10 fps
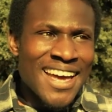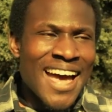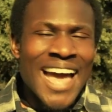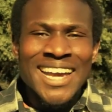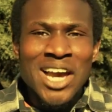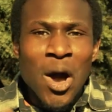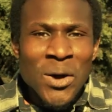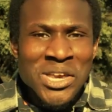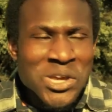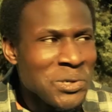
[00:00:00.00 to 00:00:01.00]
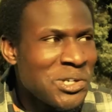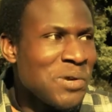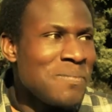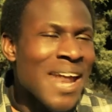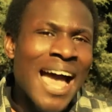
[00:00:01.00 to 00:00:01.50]
I could go on
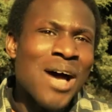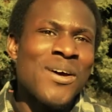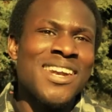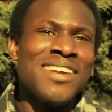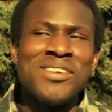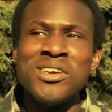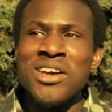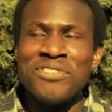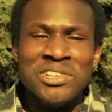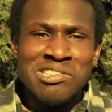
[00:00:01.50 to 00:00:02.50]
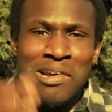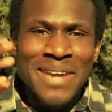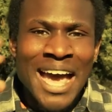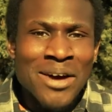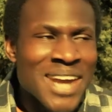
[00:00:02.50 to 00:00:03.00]
YouTube now, and you know, if you strip
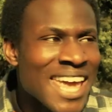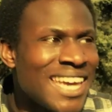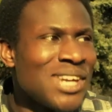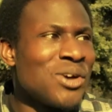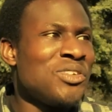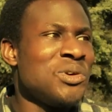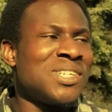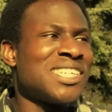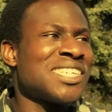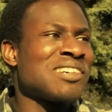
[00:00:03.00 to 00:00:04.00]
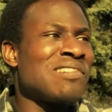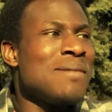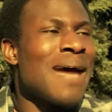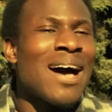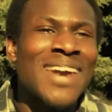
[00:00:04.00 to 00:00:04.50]
down naked, or if you
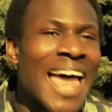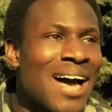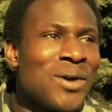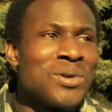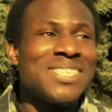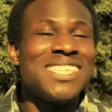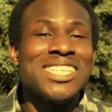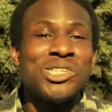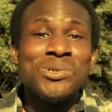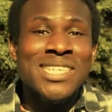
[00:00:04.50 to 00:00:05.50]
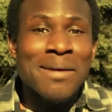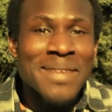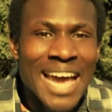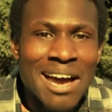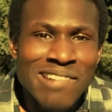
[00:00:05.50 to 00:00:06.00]
scream out loud, or just do
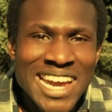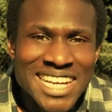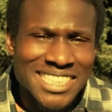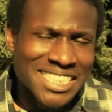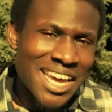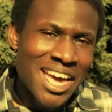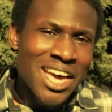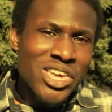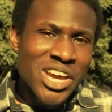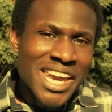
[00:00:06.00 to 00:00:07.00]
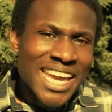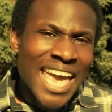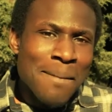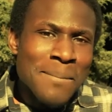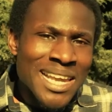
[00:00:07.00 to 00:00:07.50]
something outrageous, you're going to
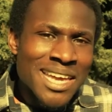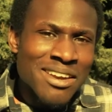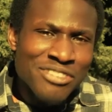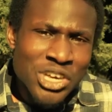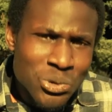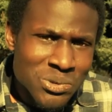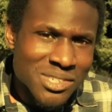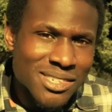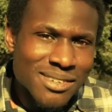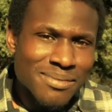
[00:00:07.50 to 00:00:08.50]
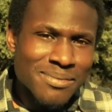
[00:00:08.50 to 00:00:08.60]
get a million views.